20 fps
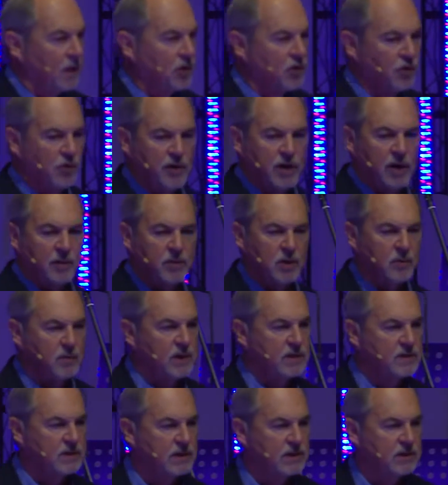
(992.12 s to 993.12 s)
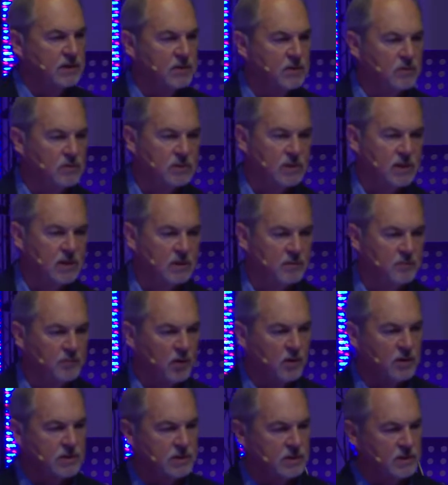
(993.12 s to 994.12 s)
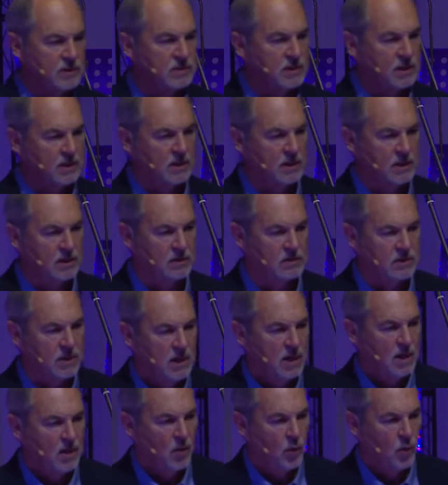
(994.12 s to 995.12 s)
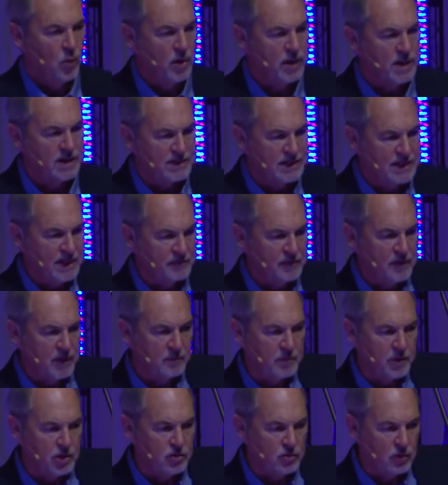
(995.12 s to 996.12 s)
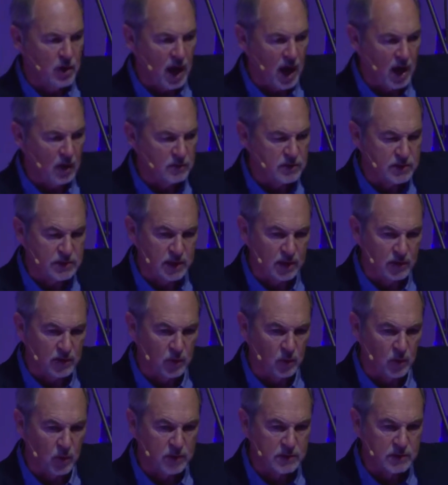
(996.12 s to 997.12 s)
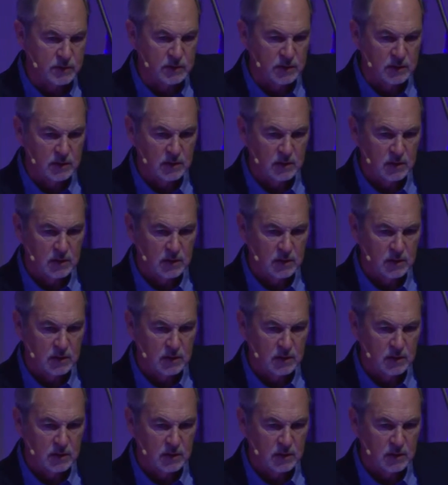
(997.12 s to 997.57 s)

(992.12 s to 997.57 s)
Growing up, they would have said to those little boys or those little girls, What is different about your house now that wasn't